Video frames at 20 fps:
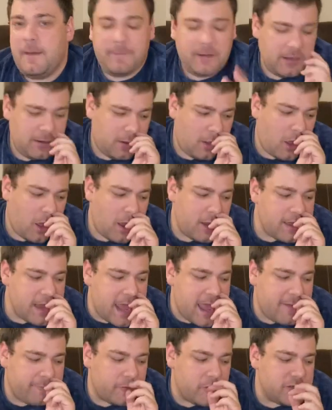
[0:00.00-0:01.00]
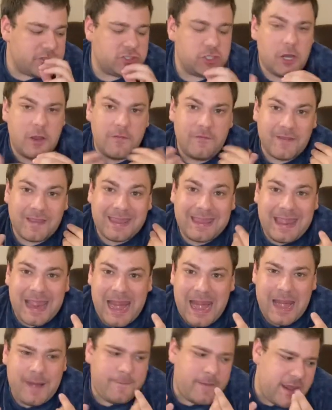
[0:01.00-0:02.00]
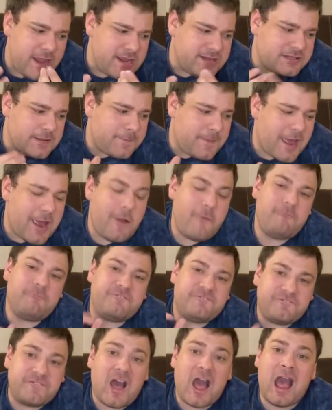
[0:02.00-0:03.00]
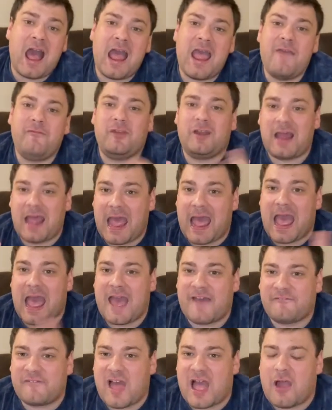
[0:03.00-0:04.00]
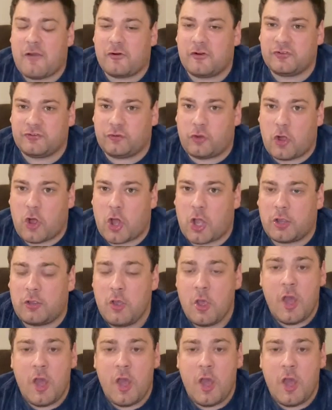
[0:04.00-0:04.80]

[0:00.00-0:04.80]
But on average, the game is about 5.5 hours long.